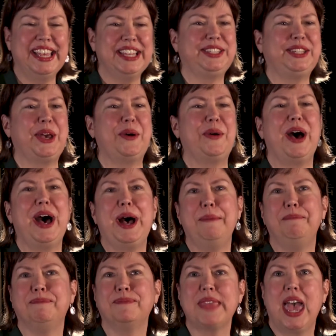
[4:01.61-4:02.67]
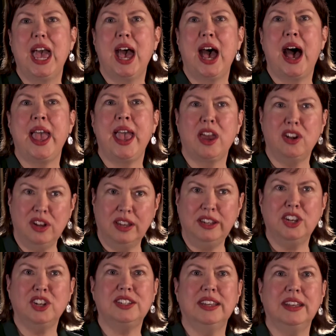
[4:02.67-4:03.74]
So I had an
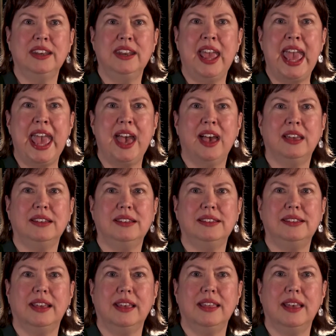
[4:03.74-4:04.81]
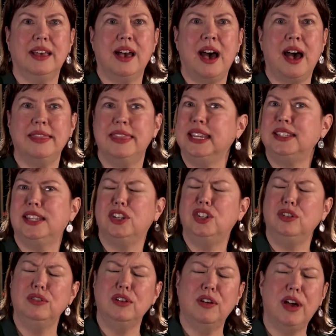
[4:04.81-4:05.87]
audition, and they said, do
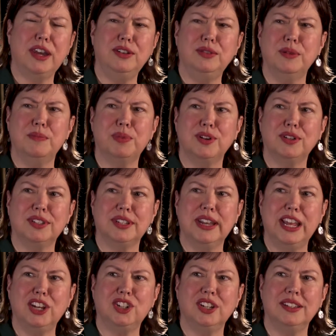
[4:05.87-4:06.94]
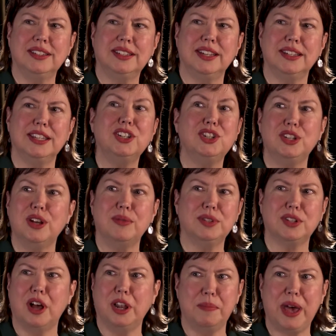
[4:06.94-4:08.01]
you know how to do impersonations? Because this show
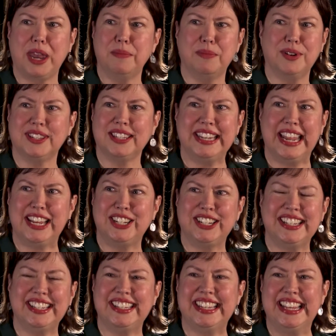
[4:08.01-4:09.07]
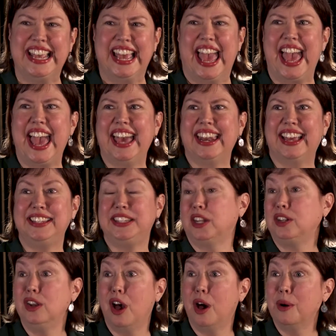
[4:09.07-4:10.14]
is all about impersonations. And I
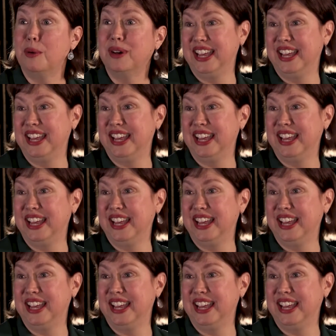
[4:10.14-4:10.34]
said, no.